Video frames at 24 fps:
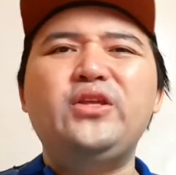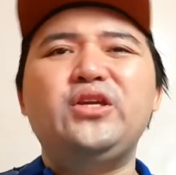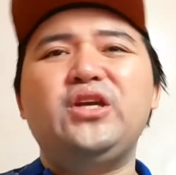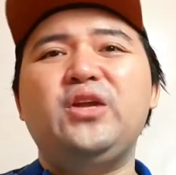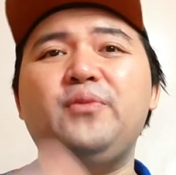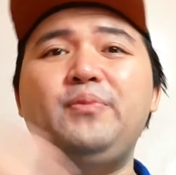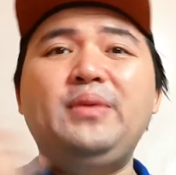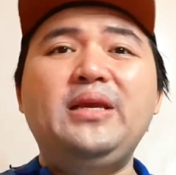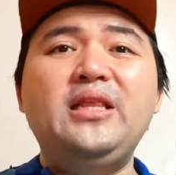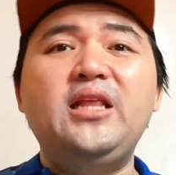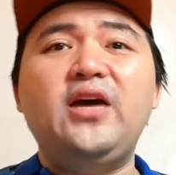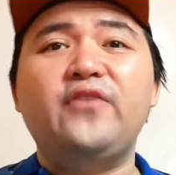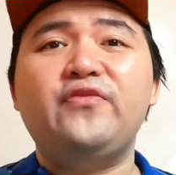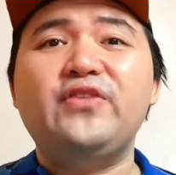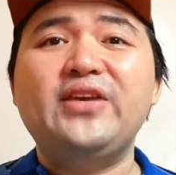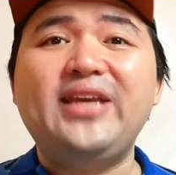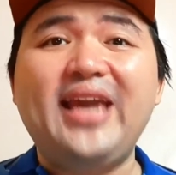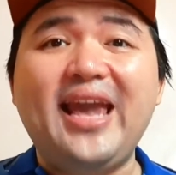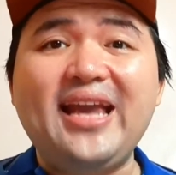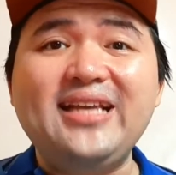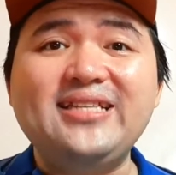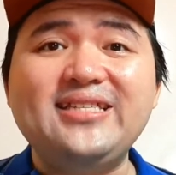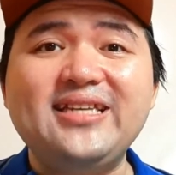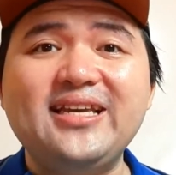you can peel off the
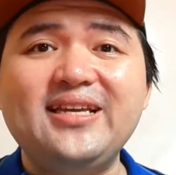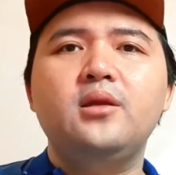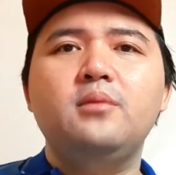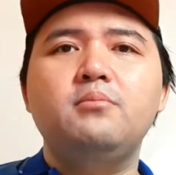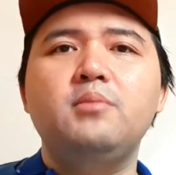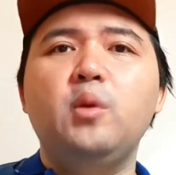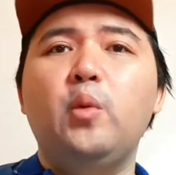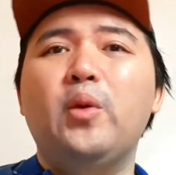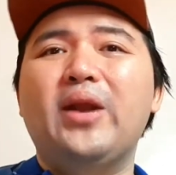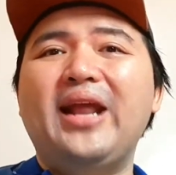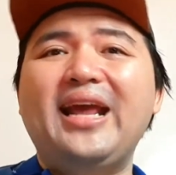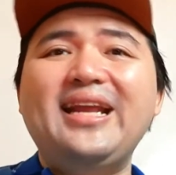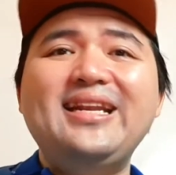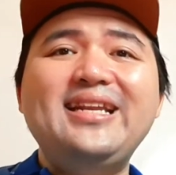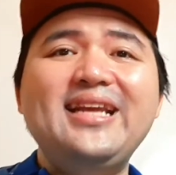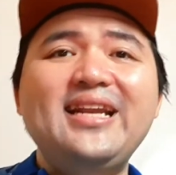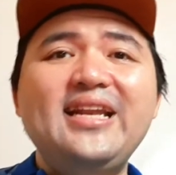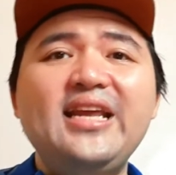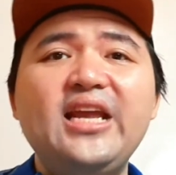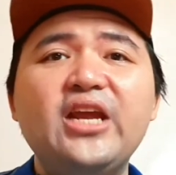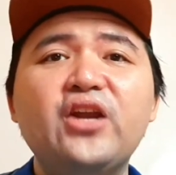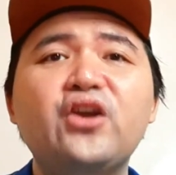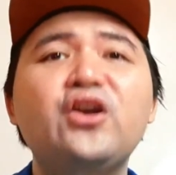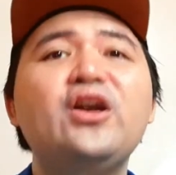casing. But what I did
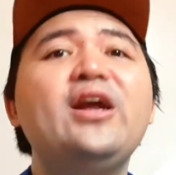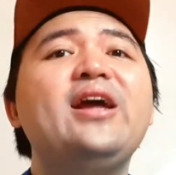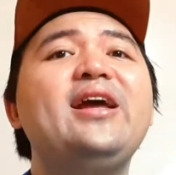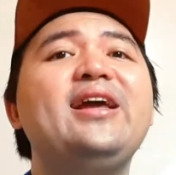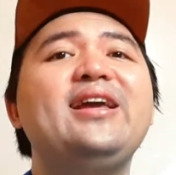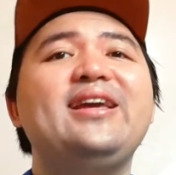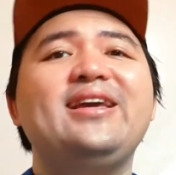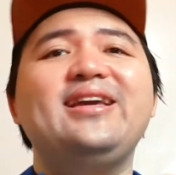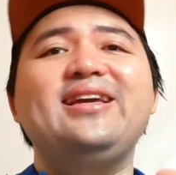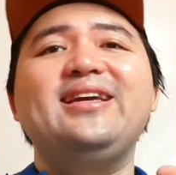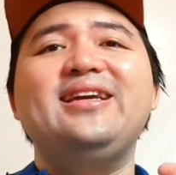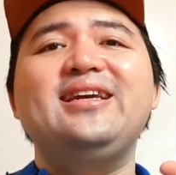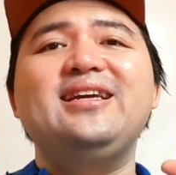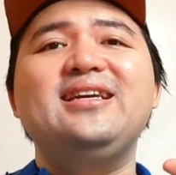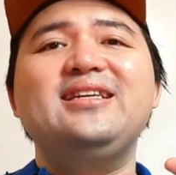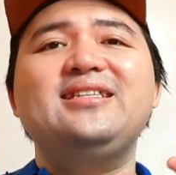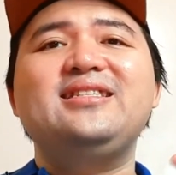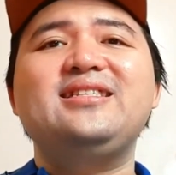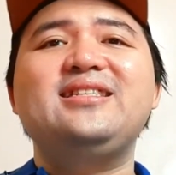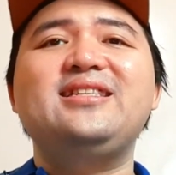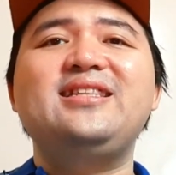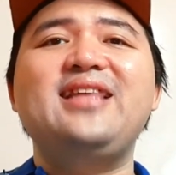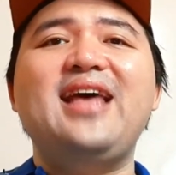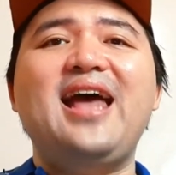here is
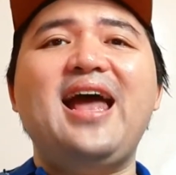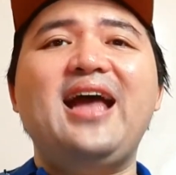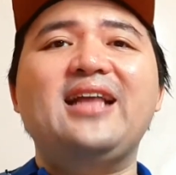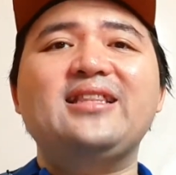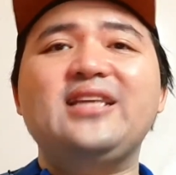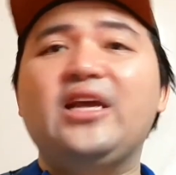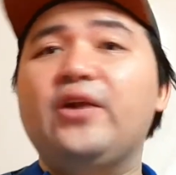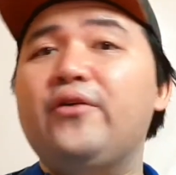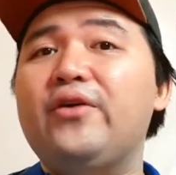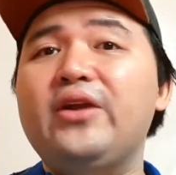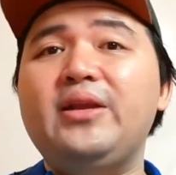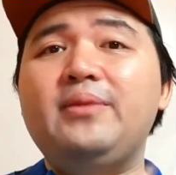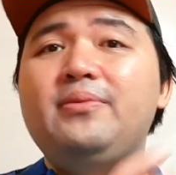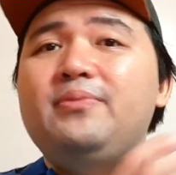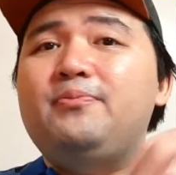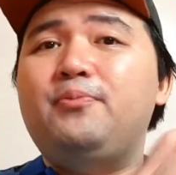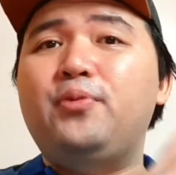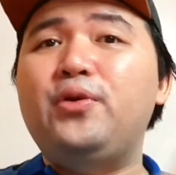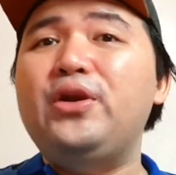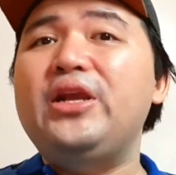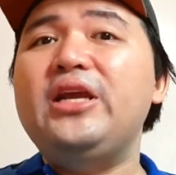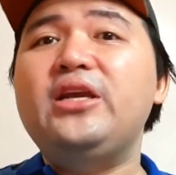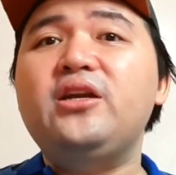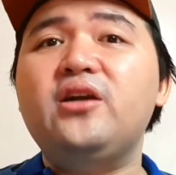that I already
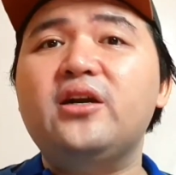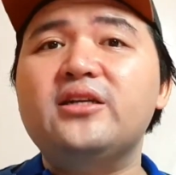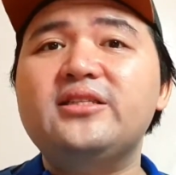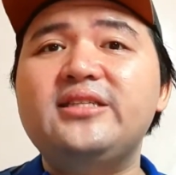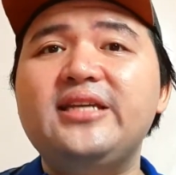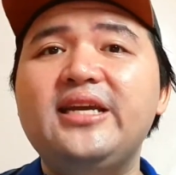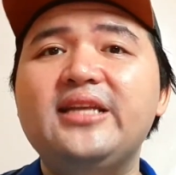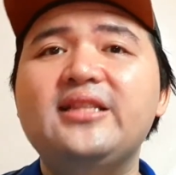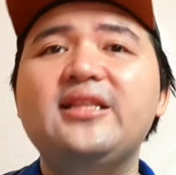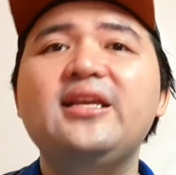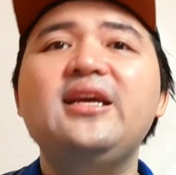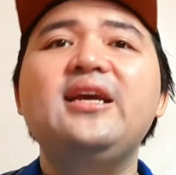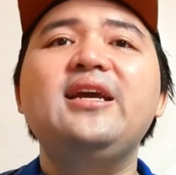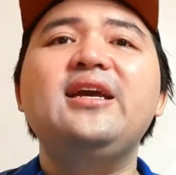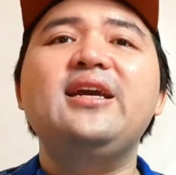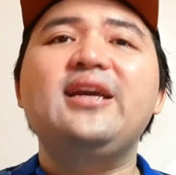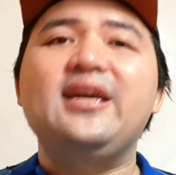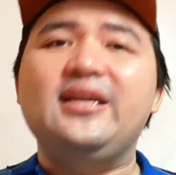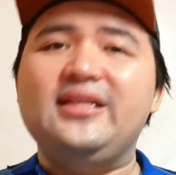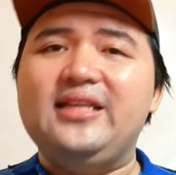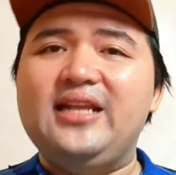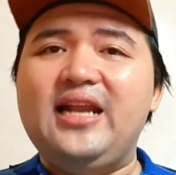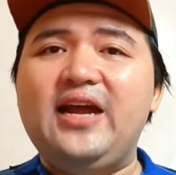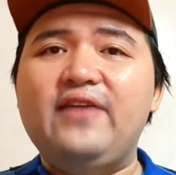pre-cooked it,
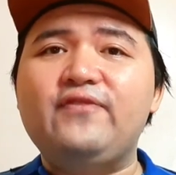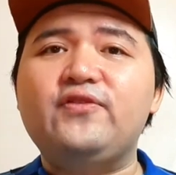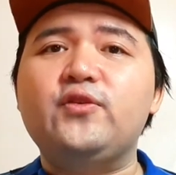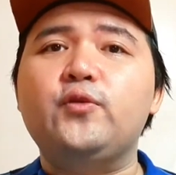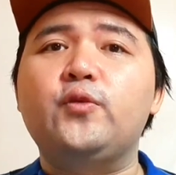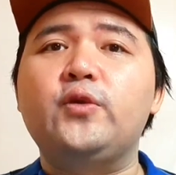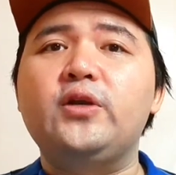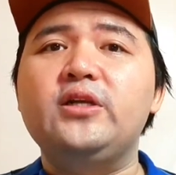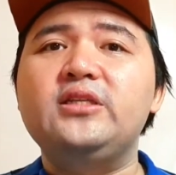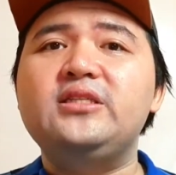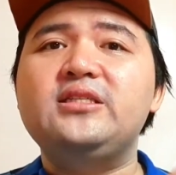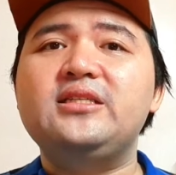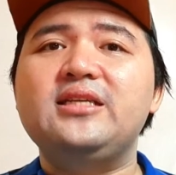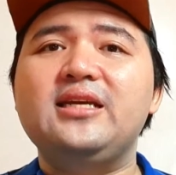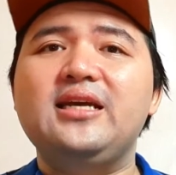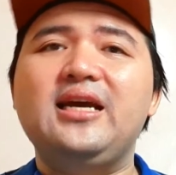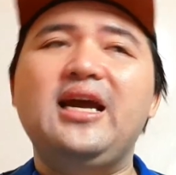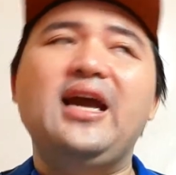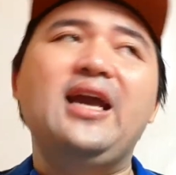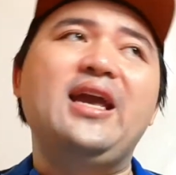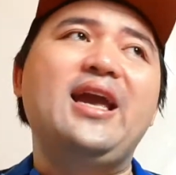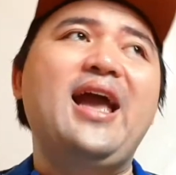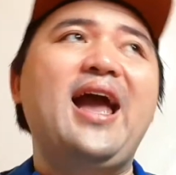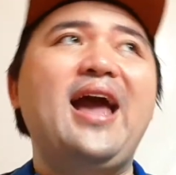and then afterwards
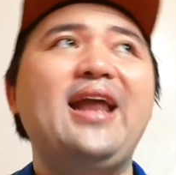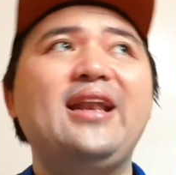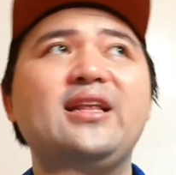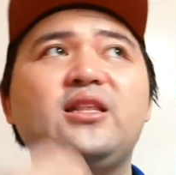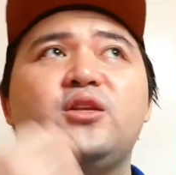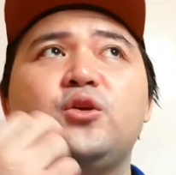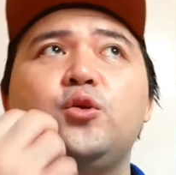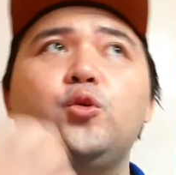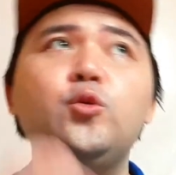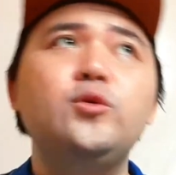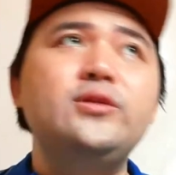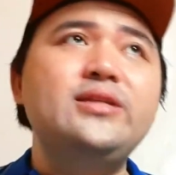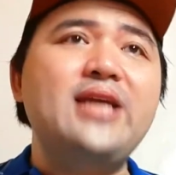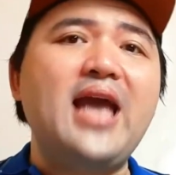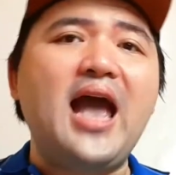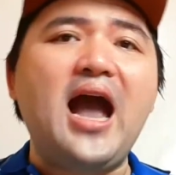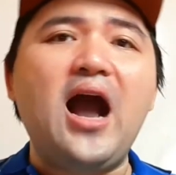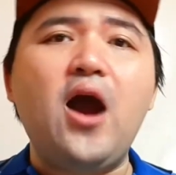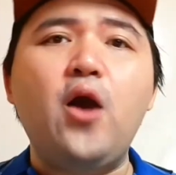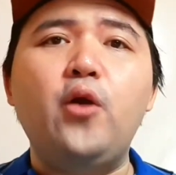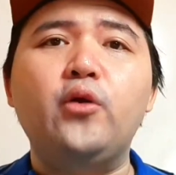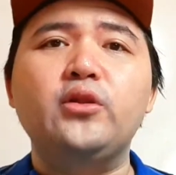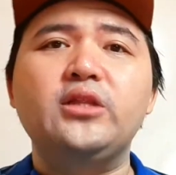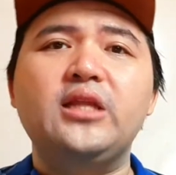I had it cool
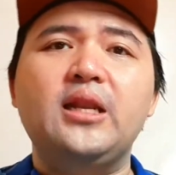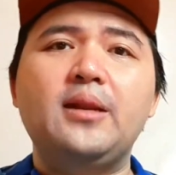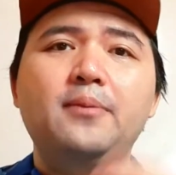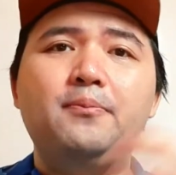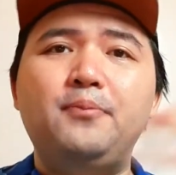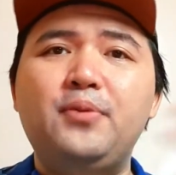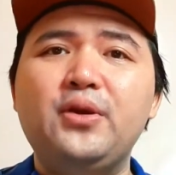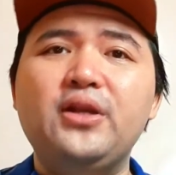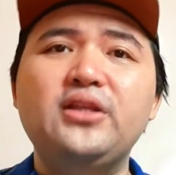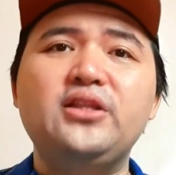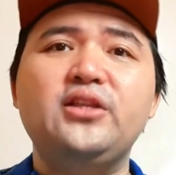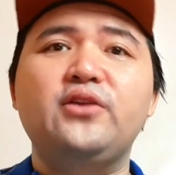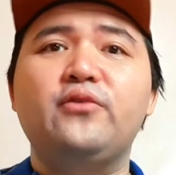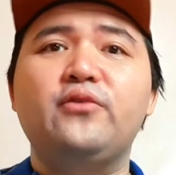down, then put it in the